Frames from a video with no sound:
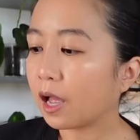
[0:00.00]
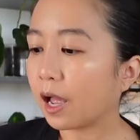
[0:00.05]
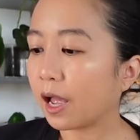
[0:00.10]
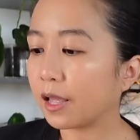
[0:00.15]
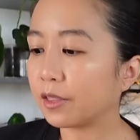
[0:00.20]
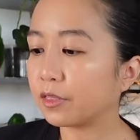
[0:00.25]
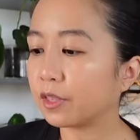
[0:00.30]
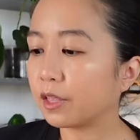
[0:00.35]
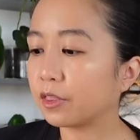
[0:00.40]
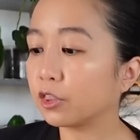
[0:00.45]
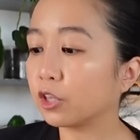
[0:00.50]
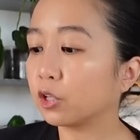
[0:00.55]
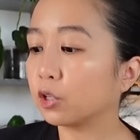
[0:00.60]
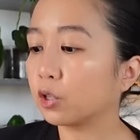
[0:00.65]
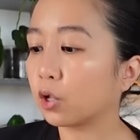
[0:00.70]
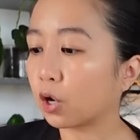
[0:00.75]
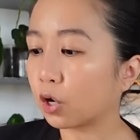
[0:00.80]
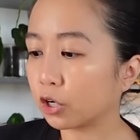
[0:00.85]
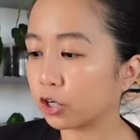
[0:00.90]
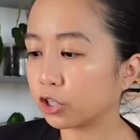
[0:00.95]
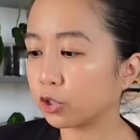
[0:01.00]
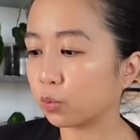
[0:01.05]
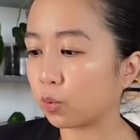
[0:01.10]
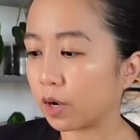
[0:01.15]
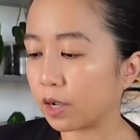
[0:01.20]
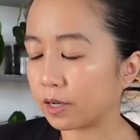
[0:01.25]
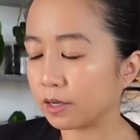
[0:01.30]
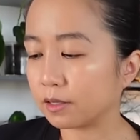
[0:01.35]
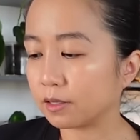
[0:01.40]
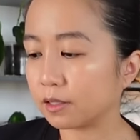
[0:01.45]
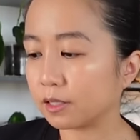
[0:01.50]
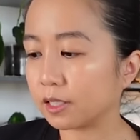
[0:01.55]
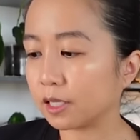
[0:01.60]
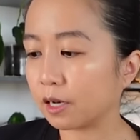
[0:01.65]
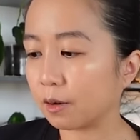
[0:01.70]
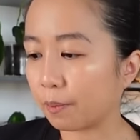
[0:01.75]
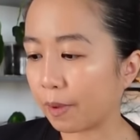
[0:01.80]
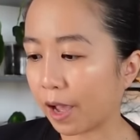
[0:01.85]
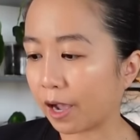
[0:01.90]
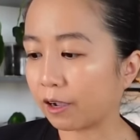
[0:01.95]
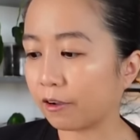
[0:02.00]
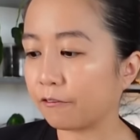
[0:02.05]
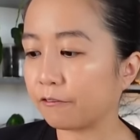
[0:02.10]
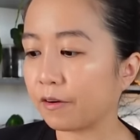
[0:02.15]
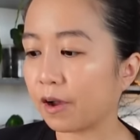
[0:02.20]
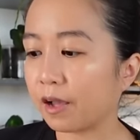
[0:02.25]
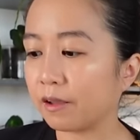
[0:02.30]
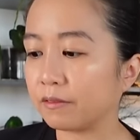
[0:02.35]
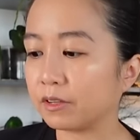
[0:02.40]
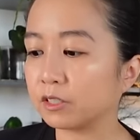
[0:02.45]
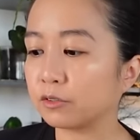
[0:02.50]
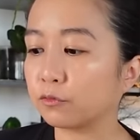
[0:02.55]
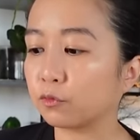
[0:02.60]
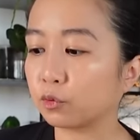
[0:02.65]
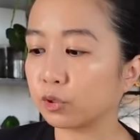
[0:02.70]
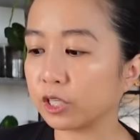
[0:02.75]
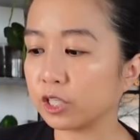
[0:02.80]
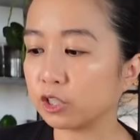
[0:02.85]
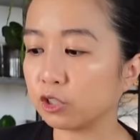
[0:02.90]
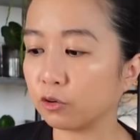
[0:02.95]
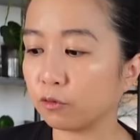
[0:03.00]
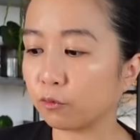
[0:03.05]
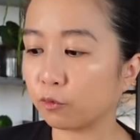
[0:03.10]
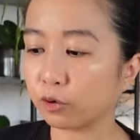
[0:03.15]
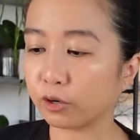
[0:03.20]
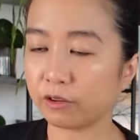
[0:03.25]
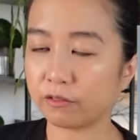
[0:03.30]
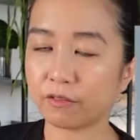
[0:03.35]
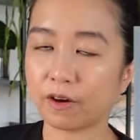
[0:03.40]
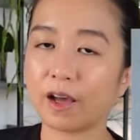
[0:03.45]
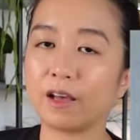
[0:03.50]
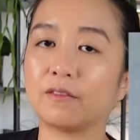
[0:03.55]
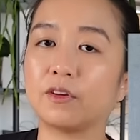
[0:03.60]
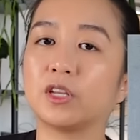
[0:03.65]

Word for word: and then the large ones in a pack of five is 42.45